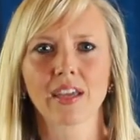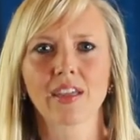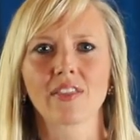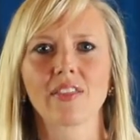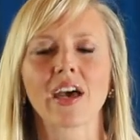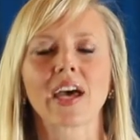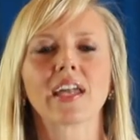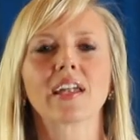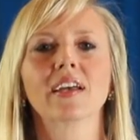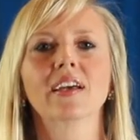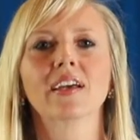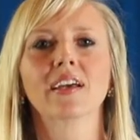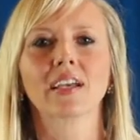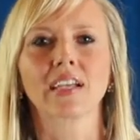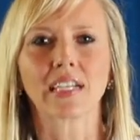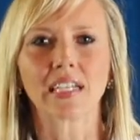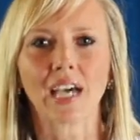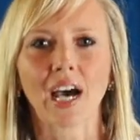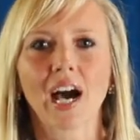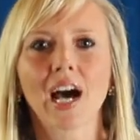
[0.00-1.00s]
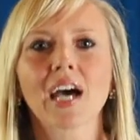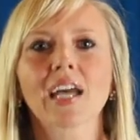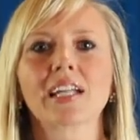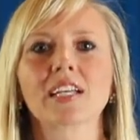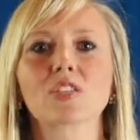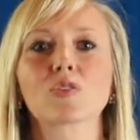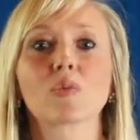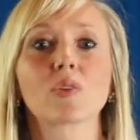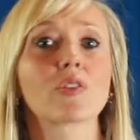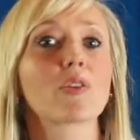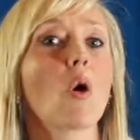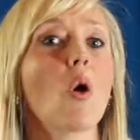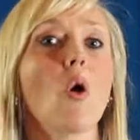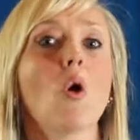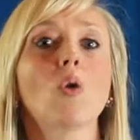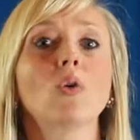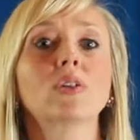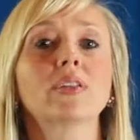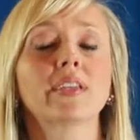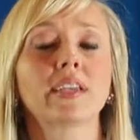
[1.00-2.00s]
that God is
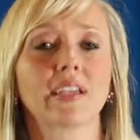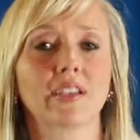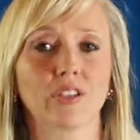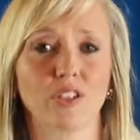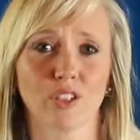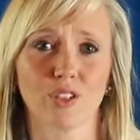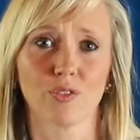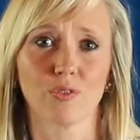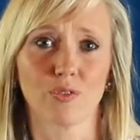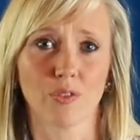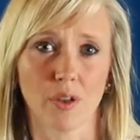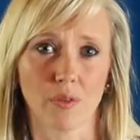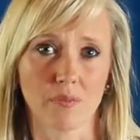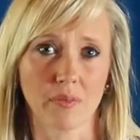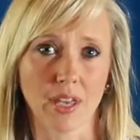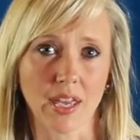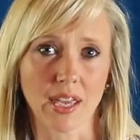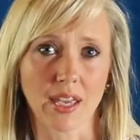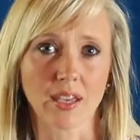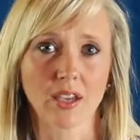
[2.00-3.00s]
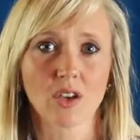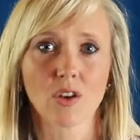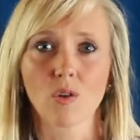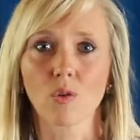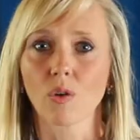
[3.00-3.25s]
withholding good from me,